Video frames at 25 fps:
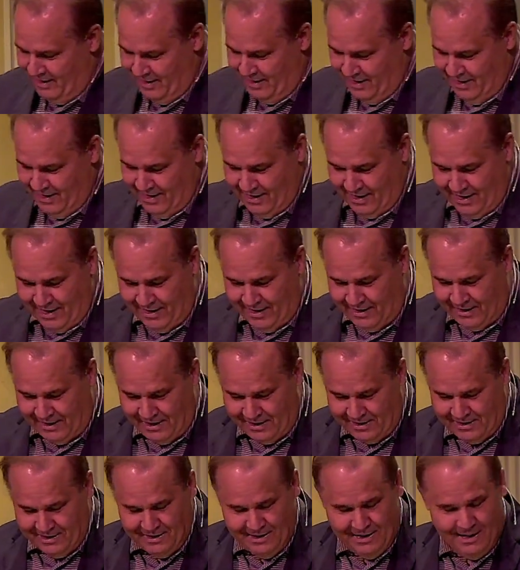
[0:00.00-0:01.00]
in it.
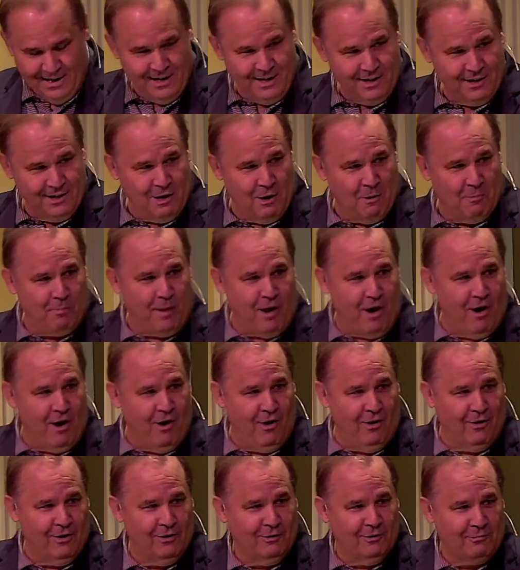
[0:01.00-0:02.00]
You know,
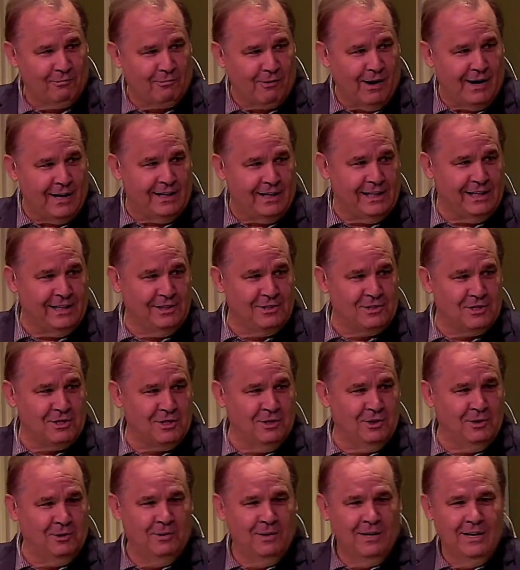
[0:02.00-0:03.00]
Paul, writing
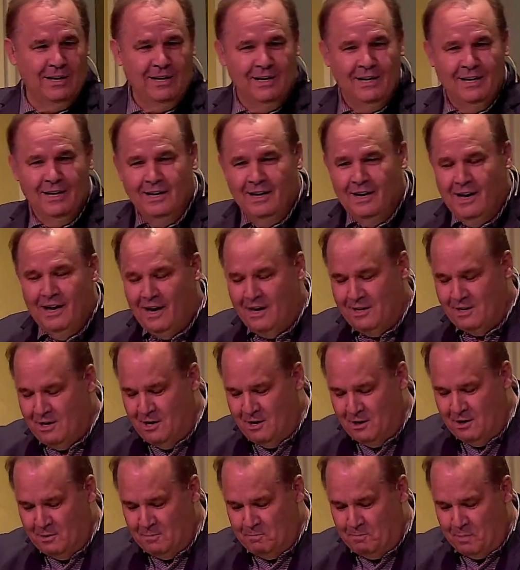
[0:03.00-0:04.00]
to a
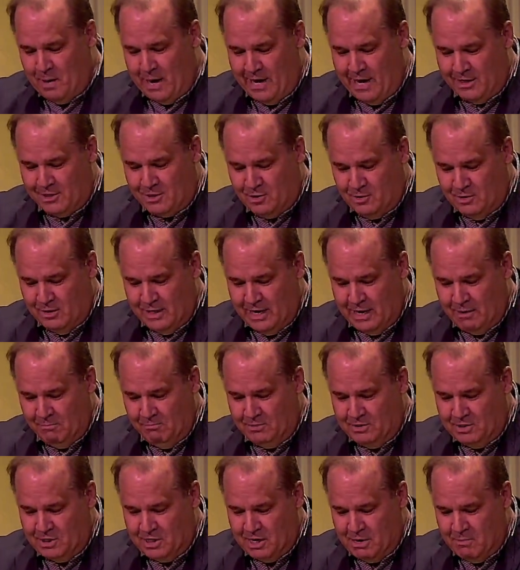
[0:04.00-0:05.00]
young pastor named
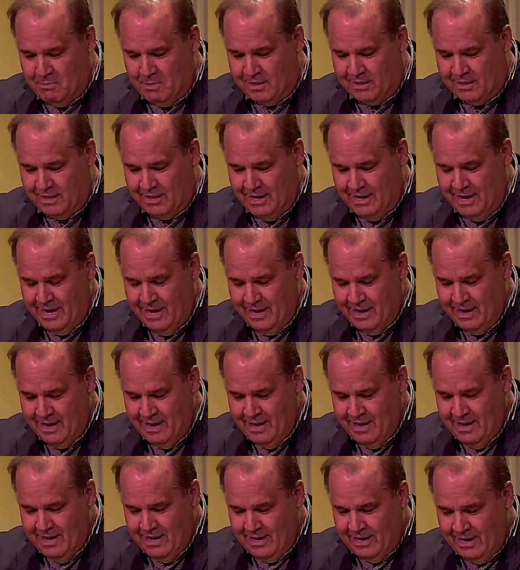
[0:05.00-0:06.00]
Timothy,
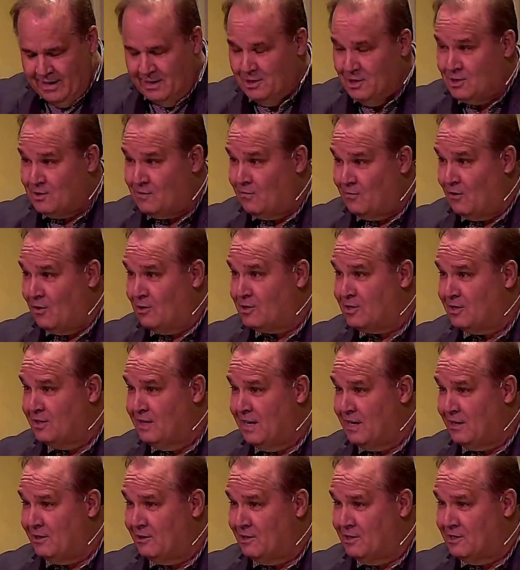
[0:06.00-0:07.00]
in his first
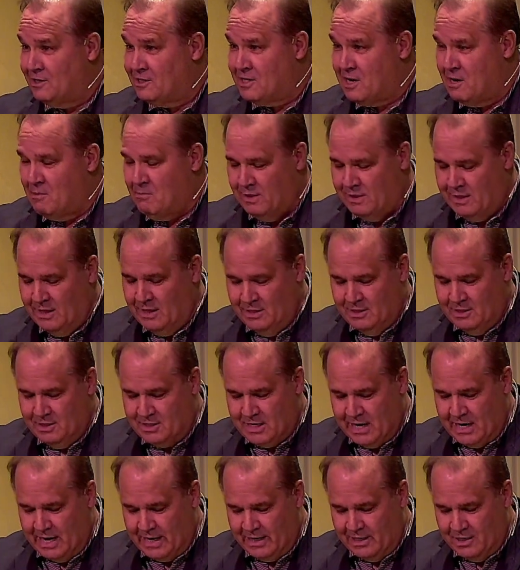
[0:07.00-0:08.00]
letter to Timothy, the
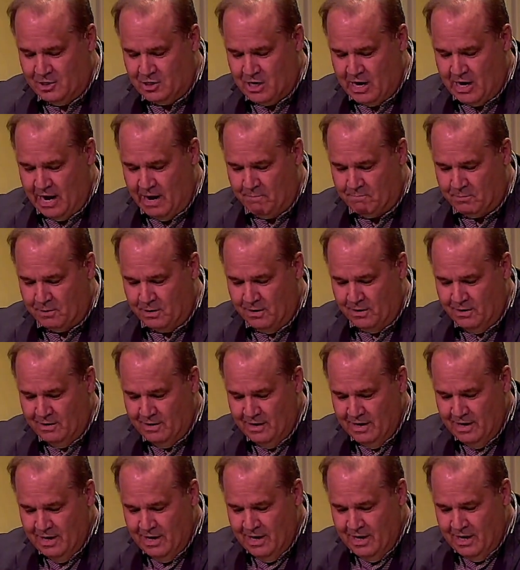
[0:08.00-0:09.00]
second chapter,
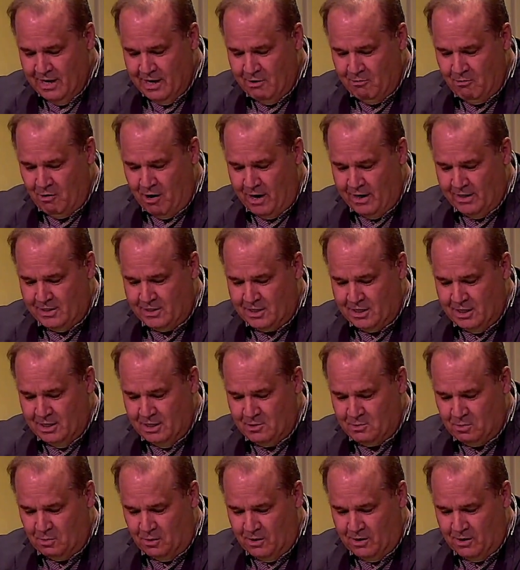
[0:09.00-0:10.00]
he writes these
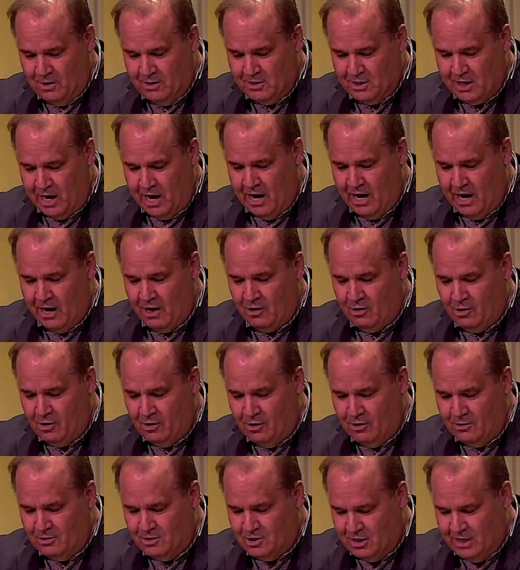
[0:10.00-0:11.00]
words: "I
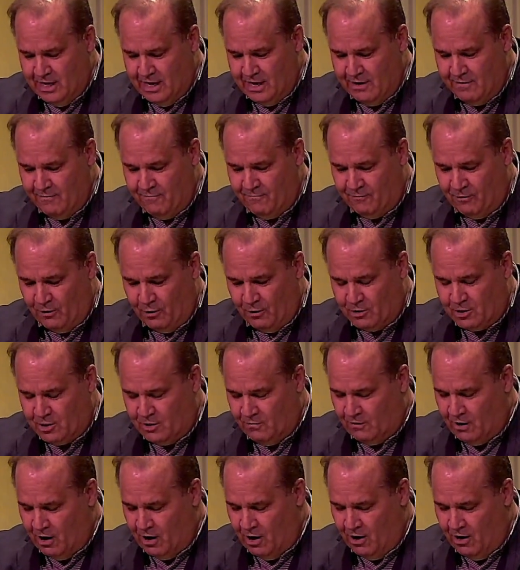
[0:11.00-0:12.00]
urge then, first of
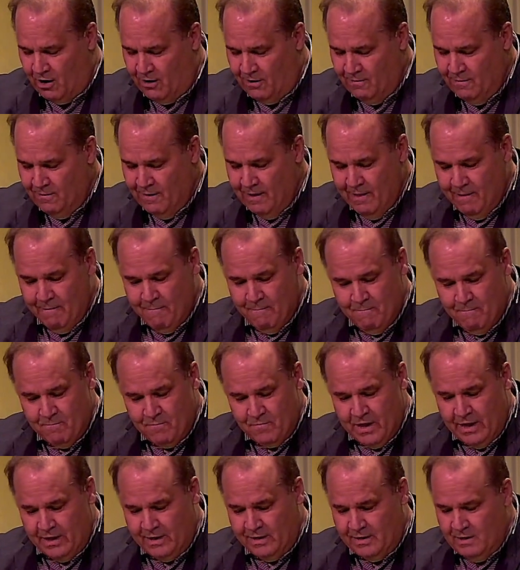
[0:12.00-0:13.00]
all,
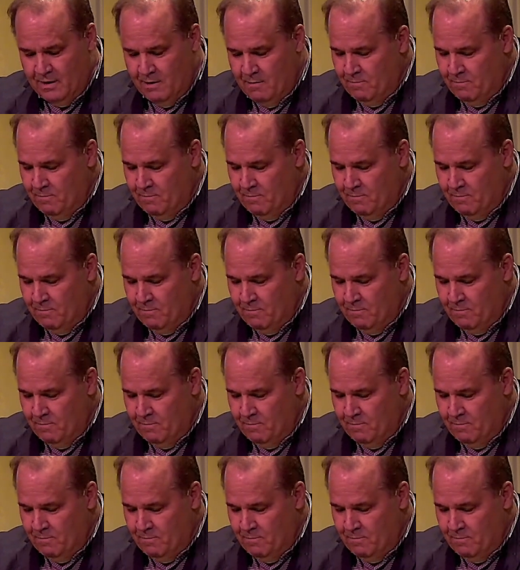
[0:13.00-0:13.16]
that